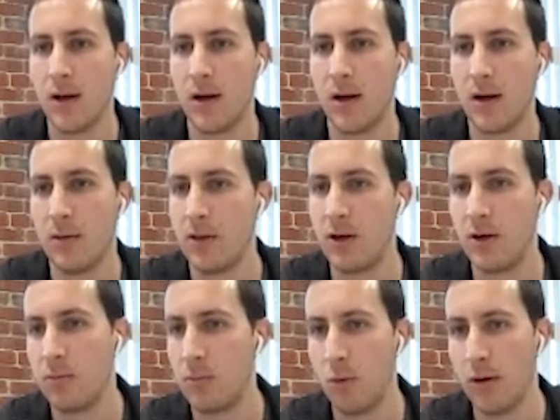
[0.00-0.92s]

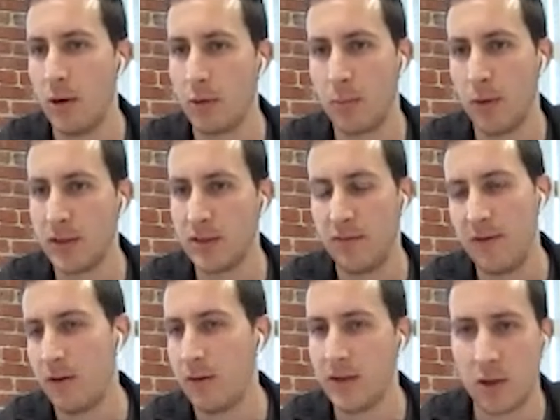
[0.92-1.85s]
More network points of
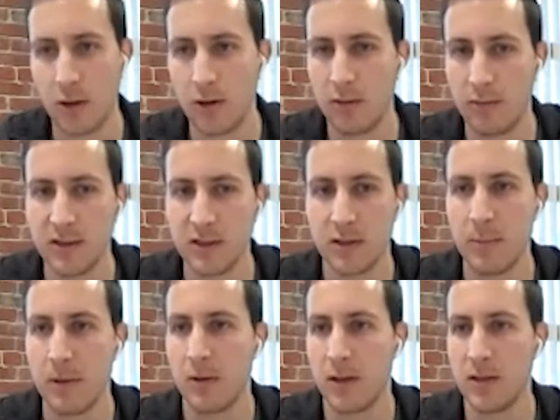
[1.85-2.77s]
failure that's harder to reason
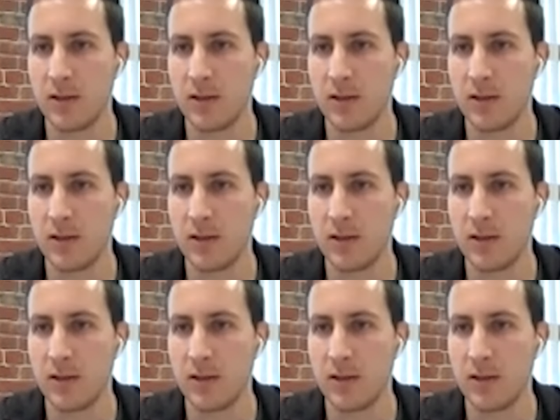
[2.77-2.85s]
about.